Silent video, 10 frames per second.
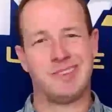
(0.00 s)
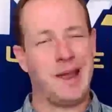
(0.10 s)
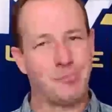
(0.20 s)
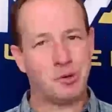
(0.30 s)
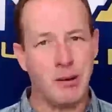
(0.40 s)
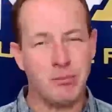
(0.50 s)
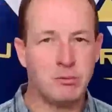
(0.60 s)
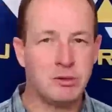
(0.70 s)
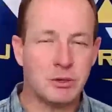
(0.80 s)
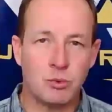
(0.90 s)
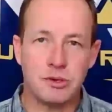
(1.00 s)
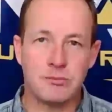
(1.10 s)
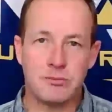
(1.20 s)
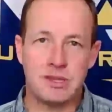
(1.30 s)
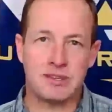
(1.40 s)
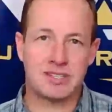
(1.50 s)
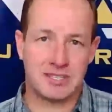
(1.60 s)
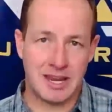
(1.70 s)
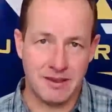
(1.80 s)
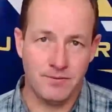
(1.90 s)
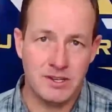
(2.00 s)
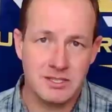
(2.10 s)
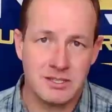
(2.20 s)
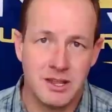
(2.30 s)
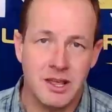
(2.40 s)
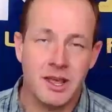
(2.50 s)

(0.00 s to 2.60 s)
That probably wouldn't be the safest,